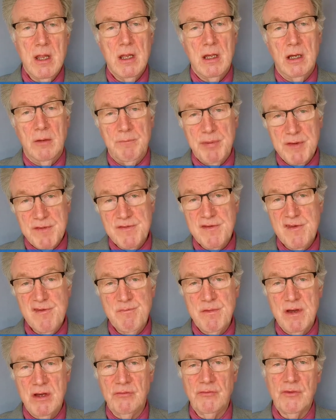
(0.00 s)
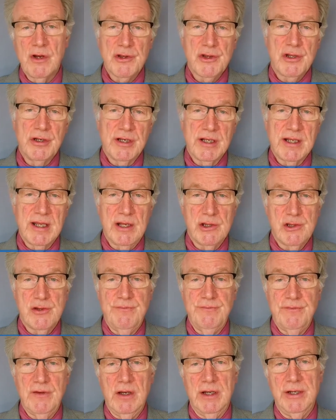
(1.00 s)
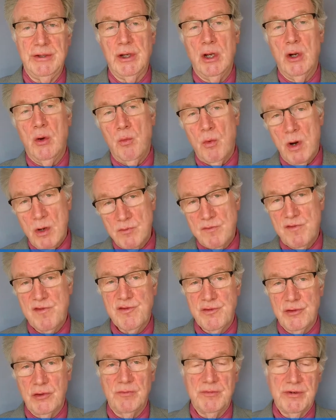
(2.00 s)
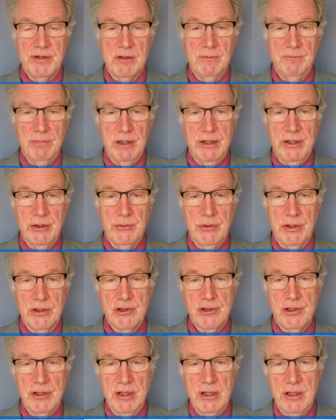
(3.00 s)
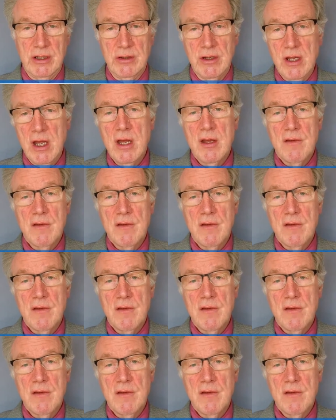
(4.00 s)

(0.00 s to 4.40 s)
A businessman rushing to catch a flight won't stop to complete a questionnaire,